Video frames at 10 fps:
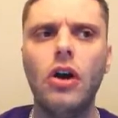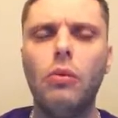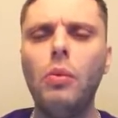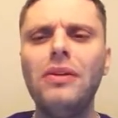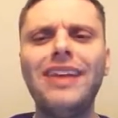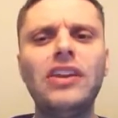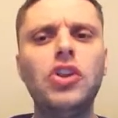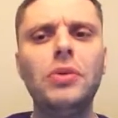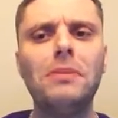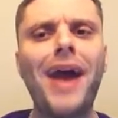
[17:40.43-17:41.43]
What was I
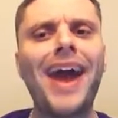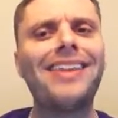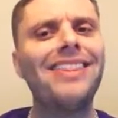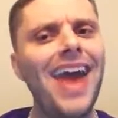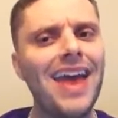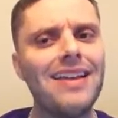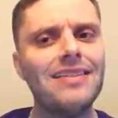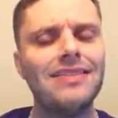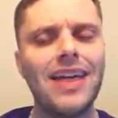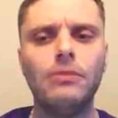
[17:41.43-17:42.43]
doing back then
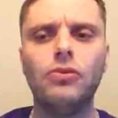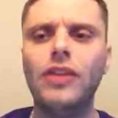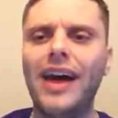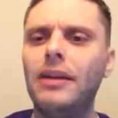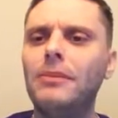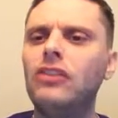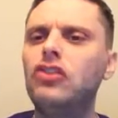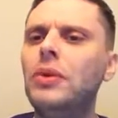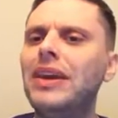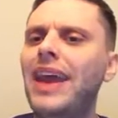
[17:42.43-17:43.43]
that I'm not
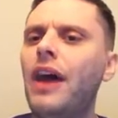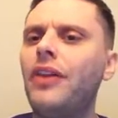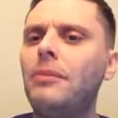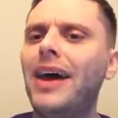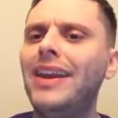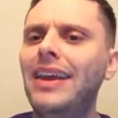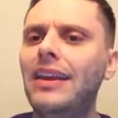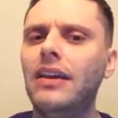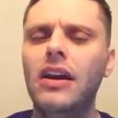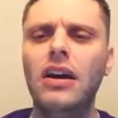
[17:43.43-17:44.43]
doing now that I'm not hitting?